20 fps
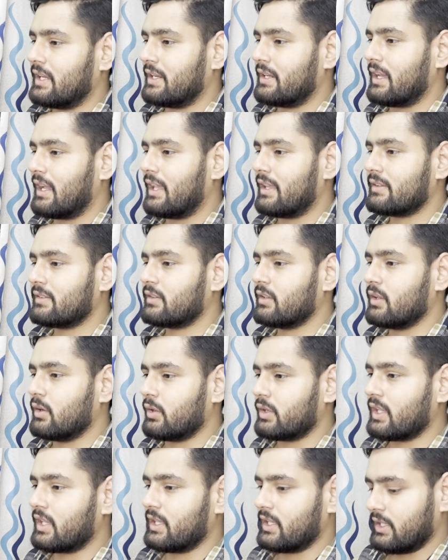and ask it,
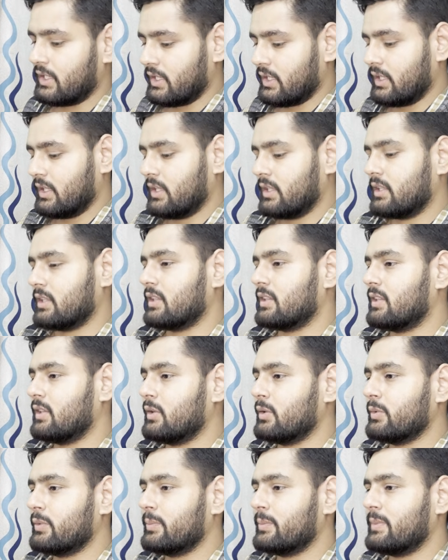okay,
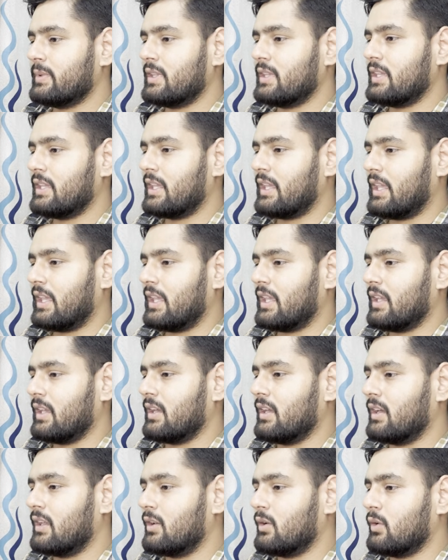give me a
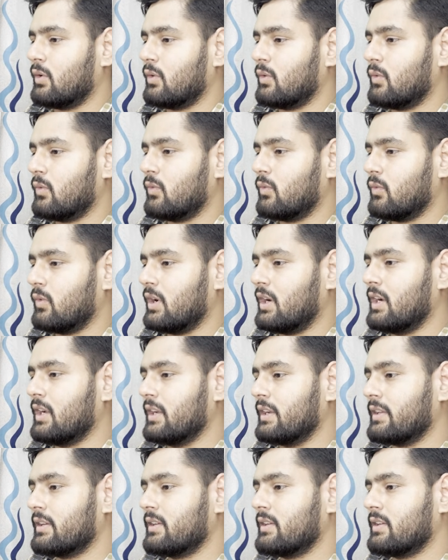hello
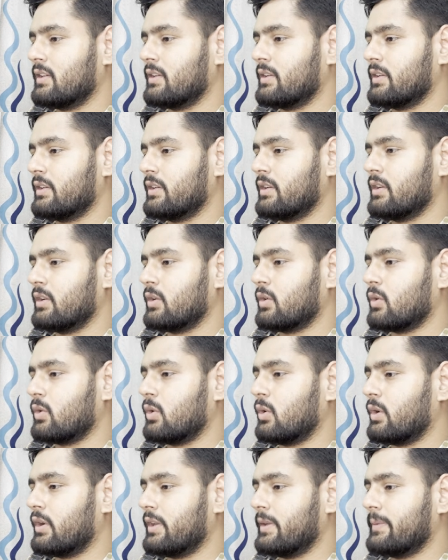world
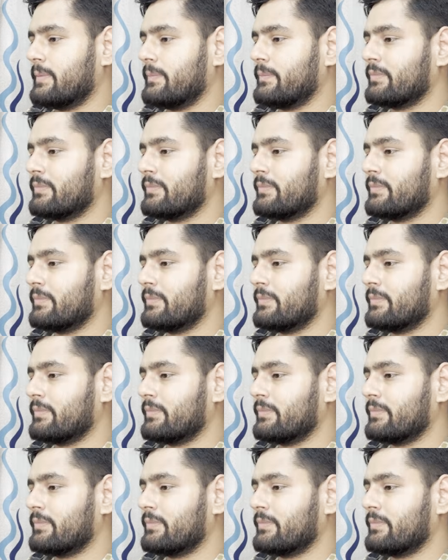code,